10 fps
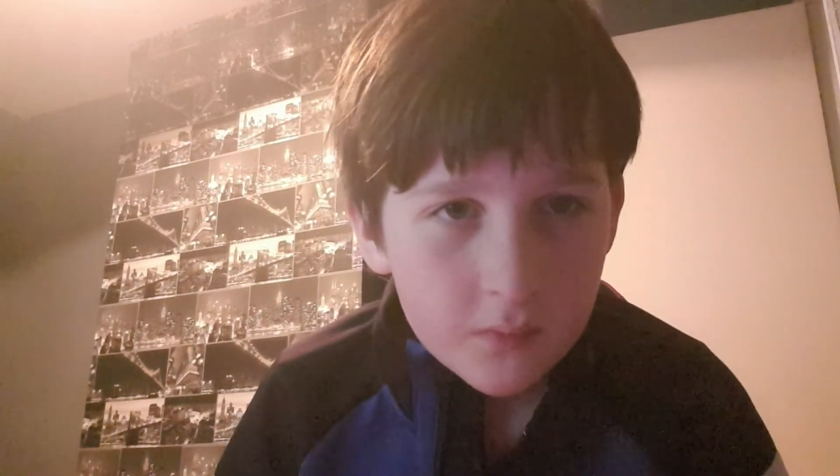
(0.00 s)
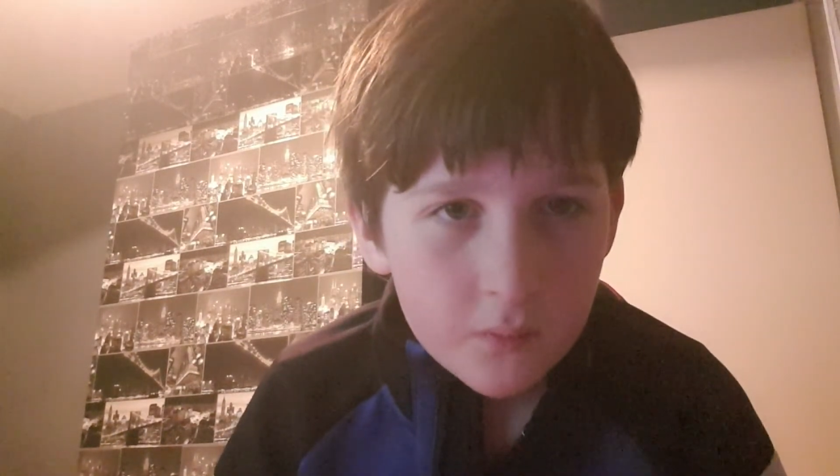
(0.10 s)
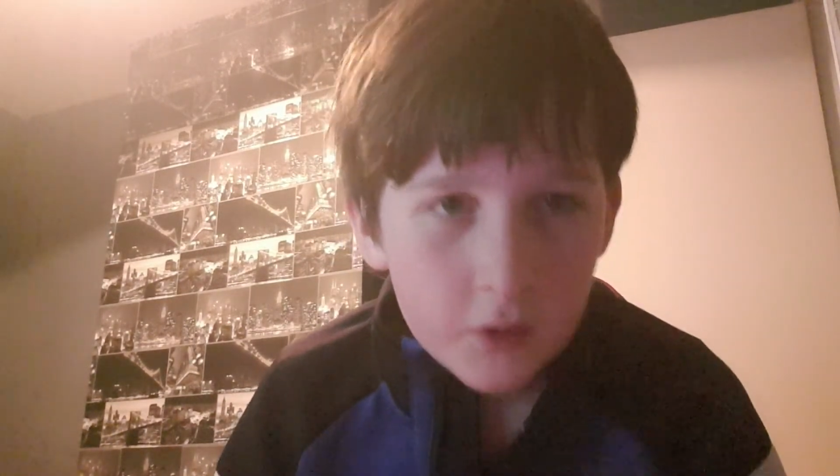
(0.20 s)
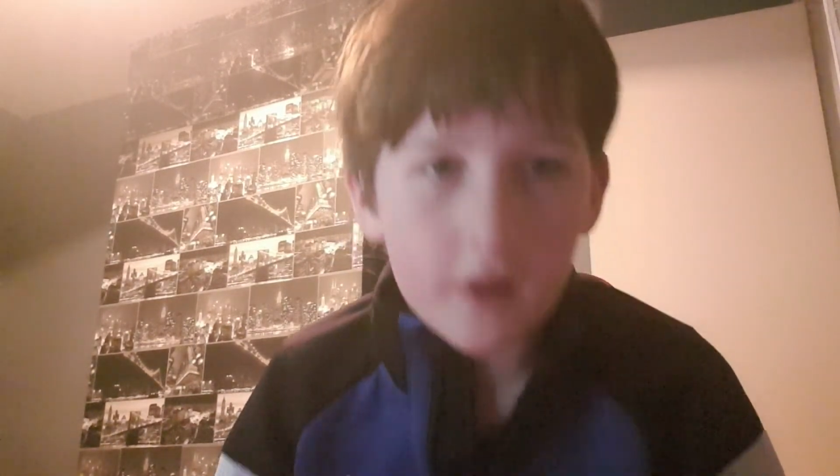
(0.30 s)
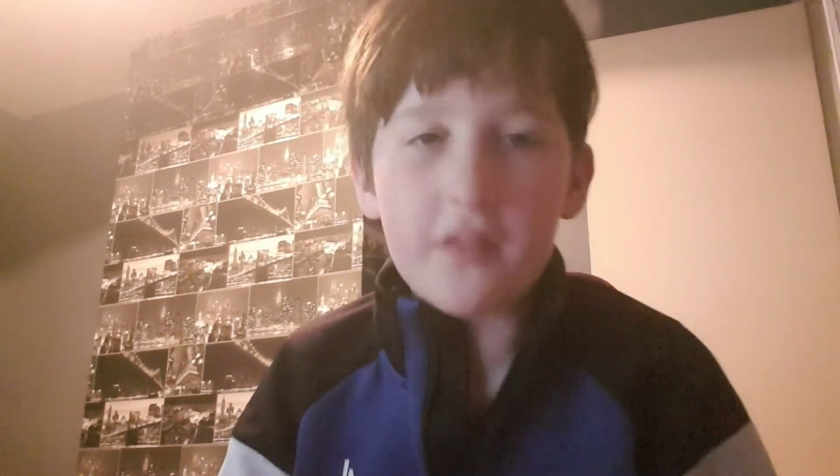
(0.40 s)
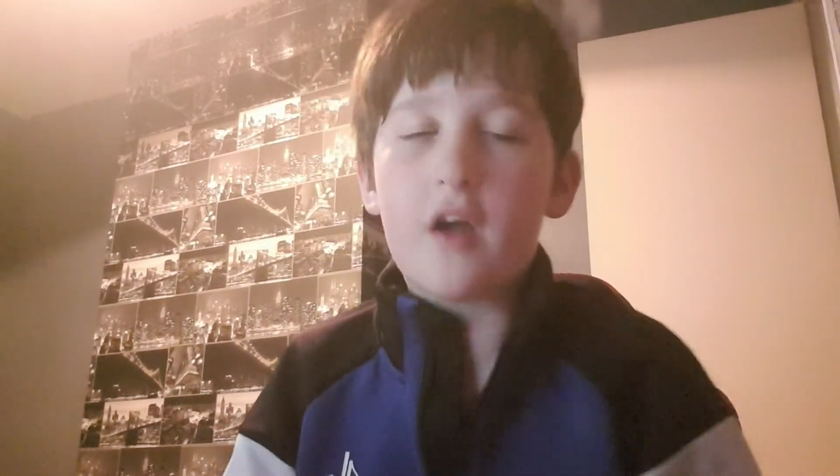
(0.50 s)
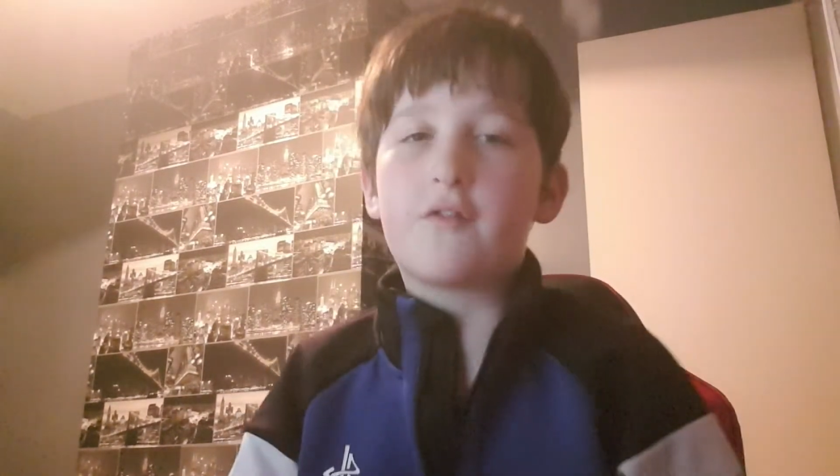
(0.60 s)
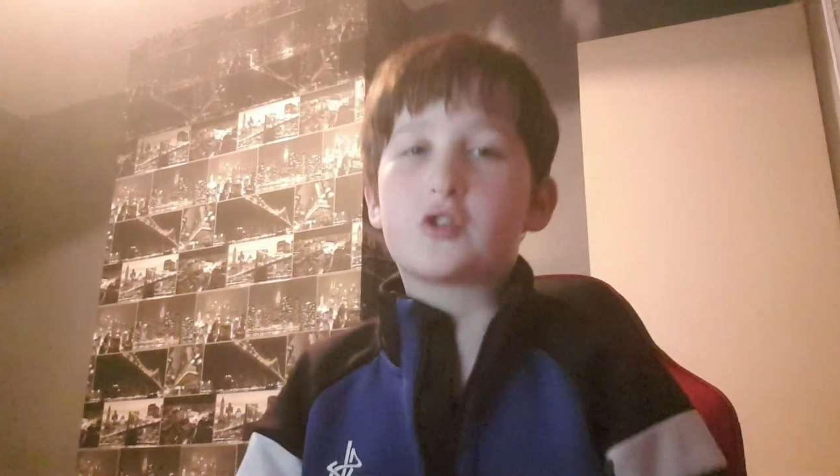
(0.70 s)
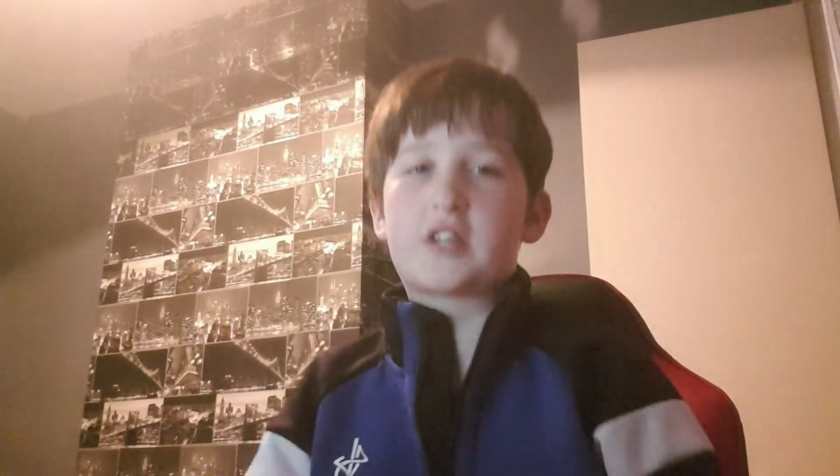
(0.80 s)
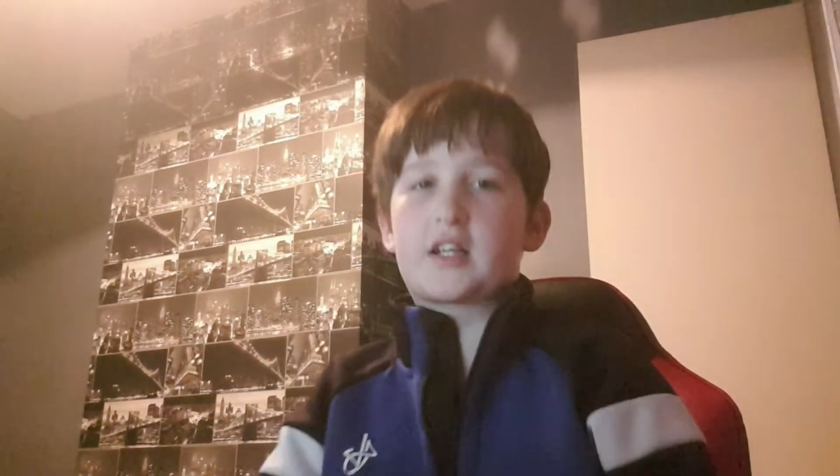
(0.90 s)
We got
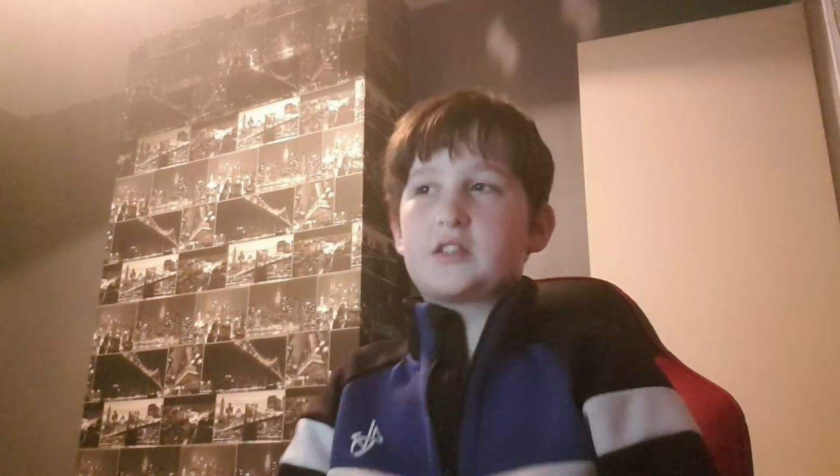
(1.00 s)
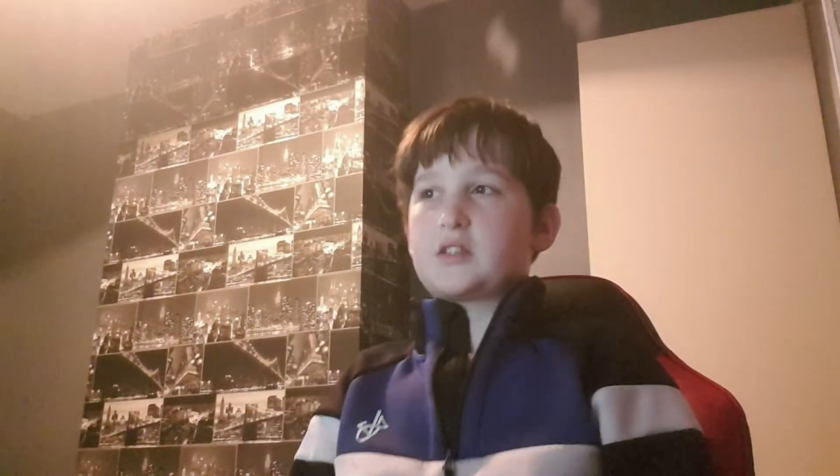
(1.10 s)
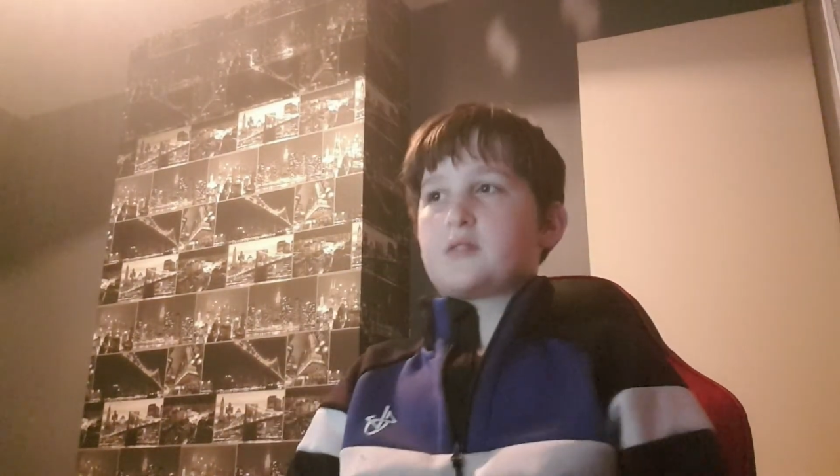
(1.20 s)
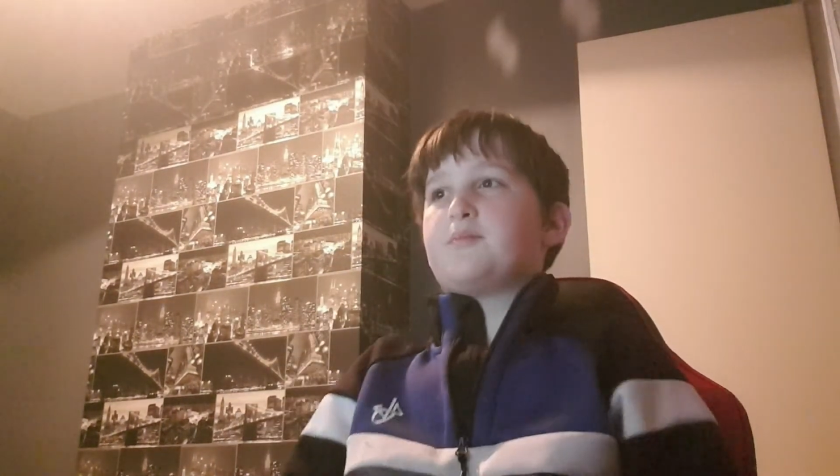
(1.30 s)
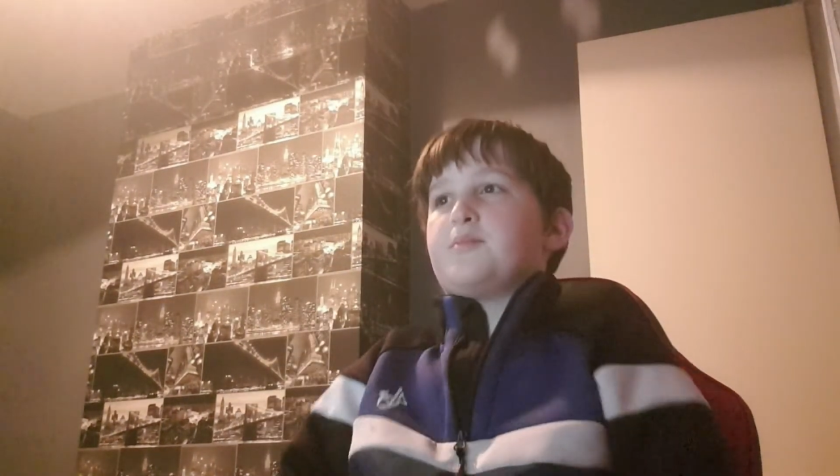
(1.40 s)
34 seconds.